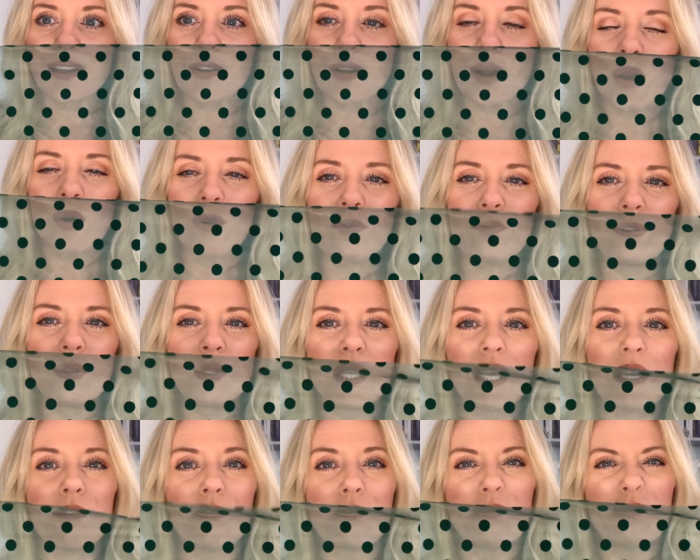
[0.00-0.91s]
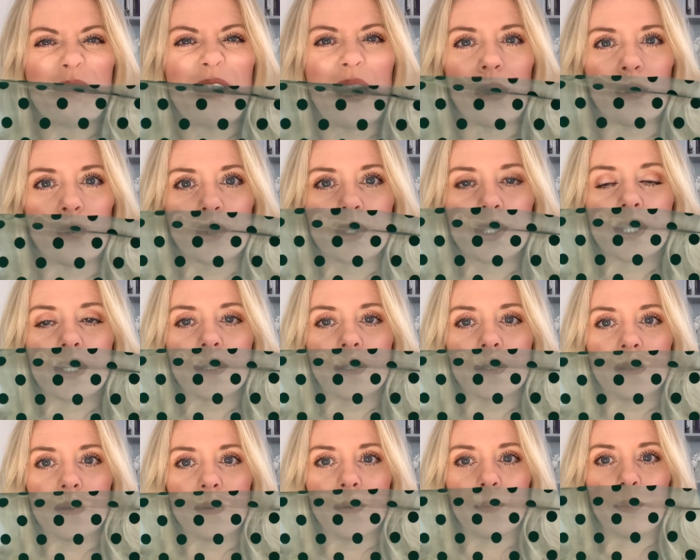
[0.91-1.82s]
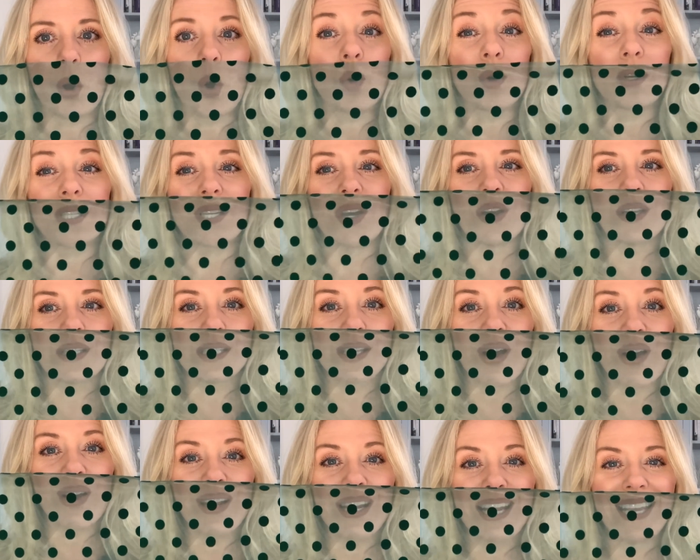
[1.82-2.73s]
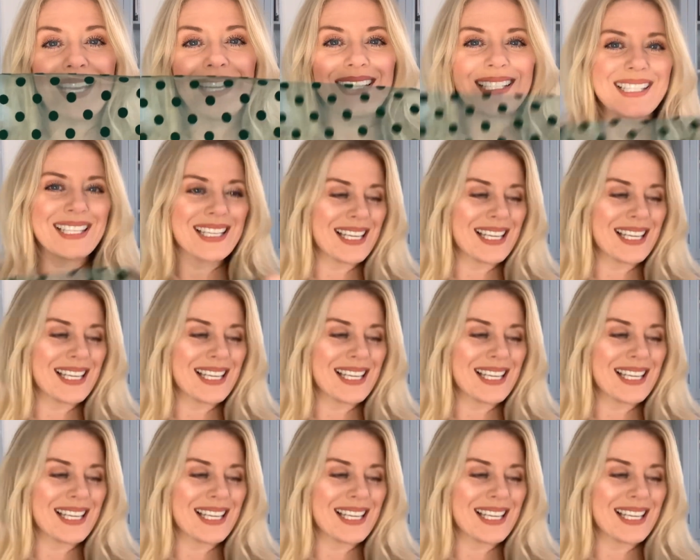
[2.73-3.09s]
it feels like felt polka dots on it.